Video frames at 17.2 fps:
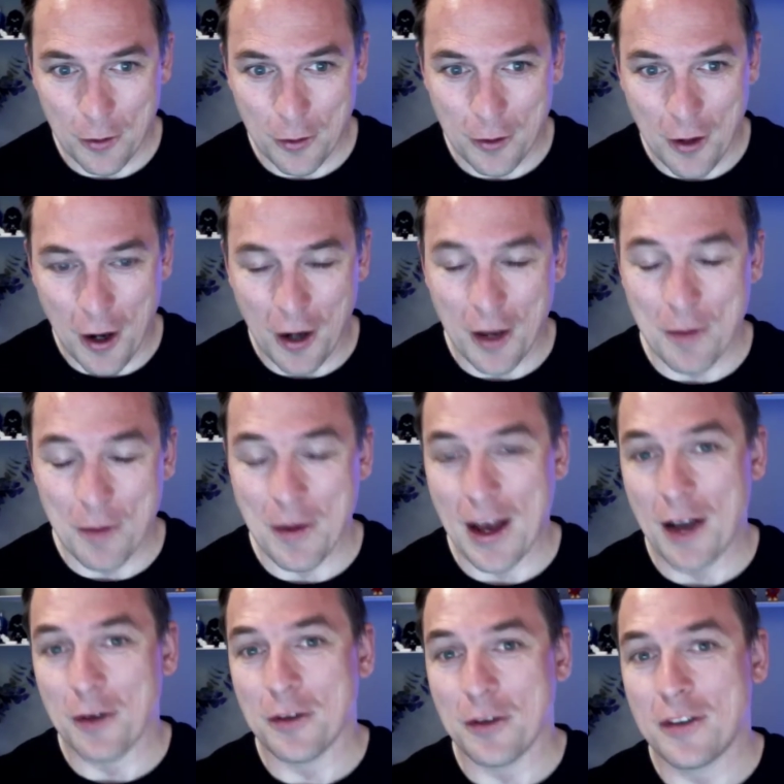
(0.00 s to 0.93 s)
talk
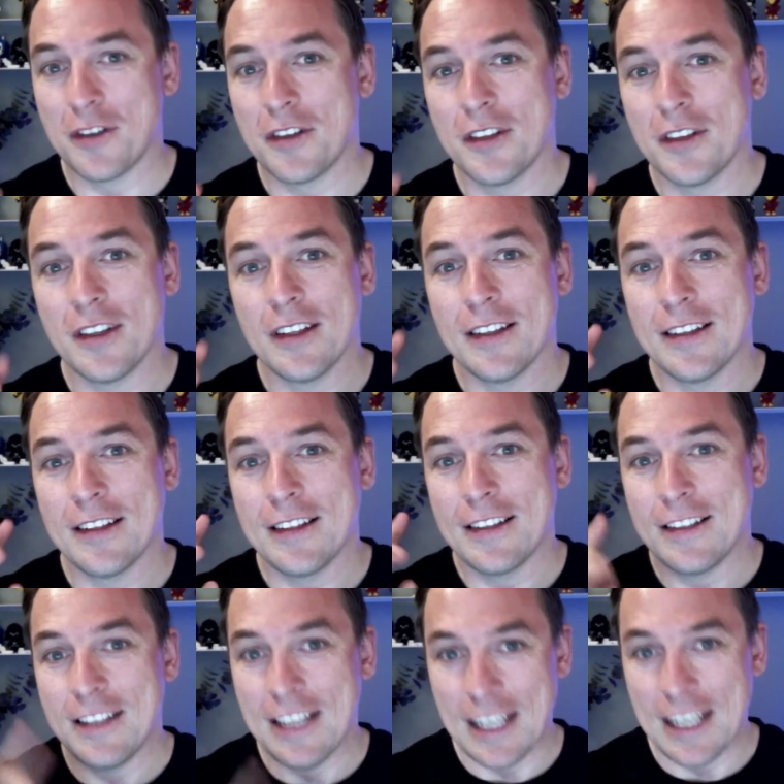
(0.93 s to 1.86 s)
about
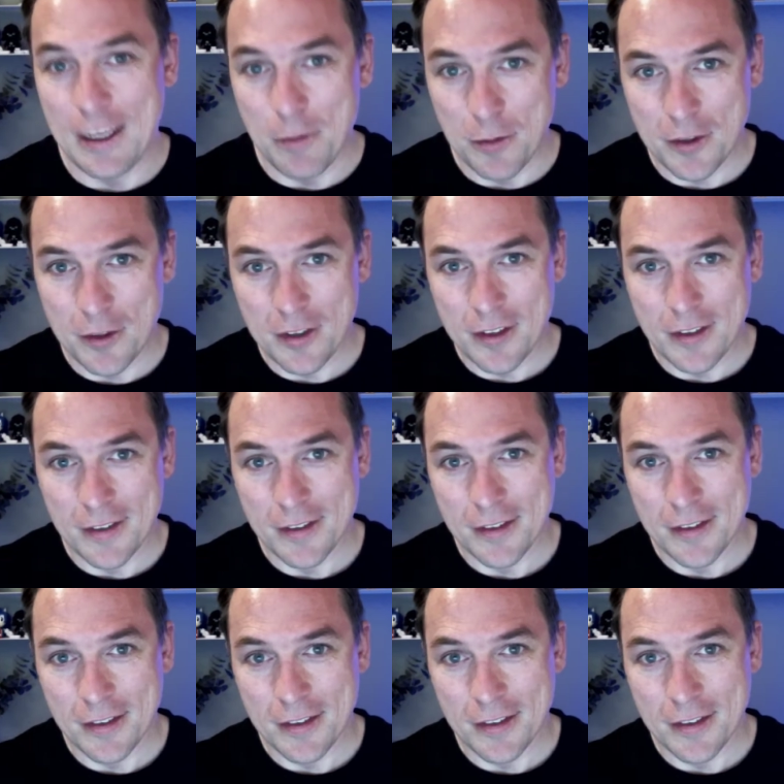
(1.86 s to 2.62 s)
Teams